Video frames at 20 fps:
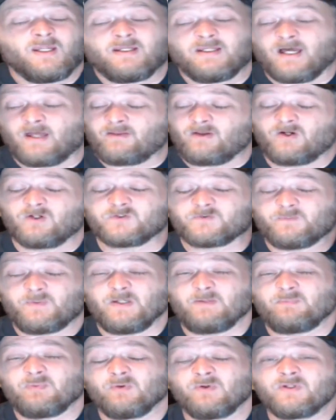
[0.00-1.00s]
Now, there's
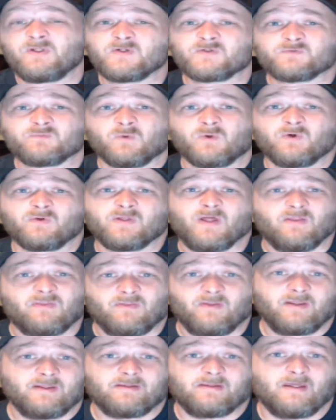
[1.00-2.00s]
people in this world that
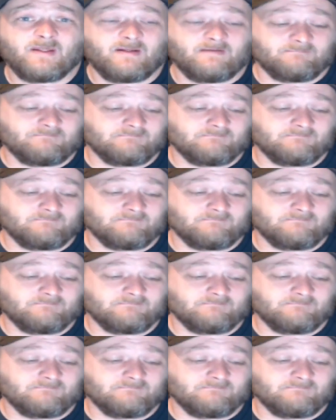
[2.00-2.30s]
think that